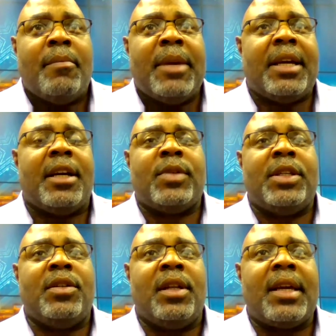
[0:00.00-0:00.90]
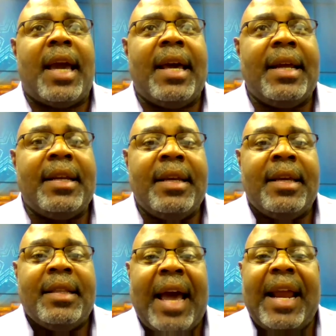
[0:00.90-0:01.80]
because when you look at it,
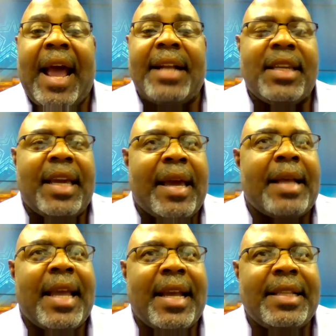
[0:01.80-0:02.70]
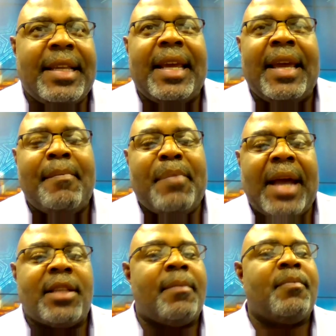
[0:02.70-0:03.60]
that actually, and I think it did
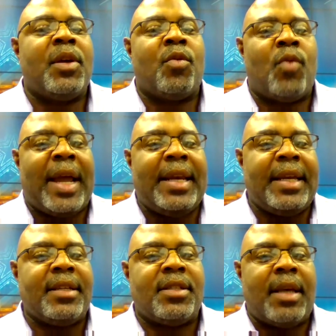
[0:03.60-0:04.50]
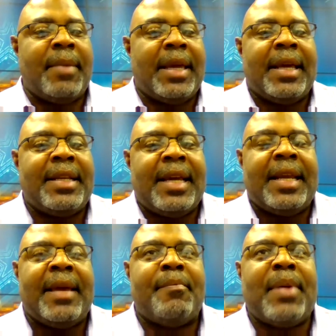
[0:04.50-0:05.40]
impact the, the ratings. I mean, it
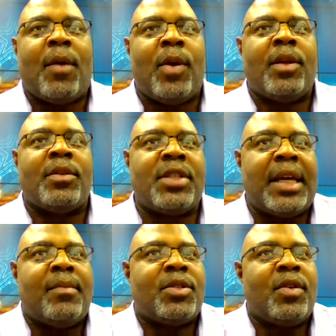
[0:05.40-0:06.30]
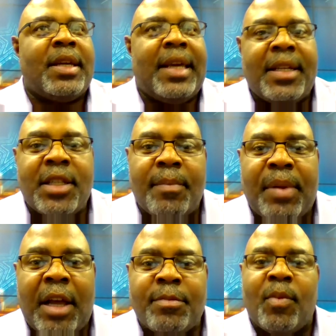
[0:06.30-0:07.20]
didn't impact whether Salem was going to get into the
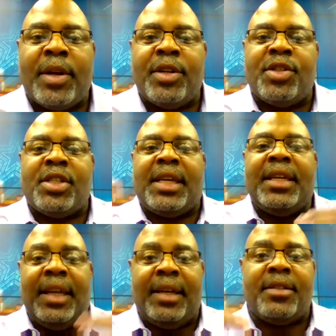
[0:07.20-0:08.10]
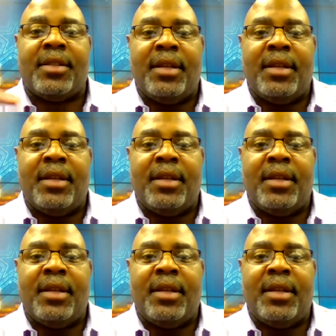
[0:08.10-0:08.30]
playoffs, but where your seed is.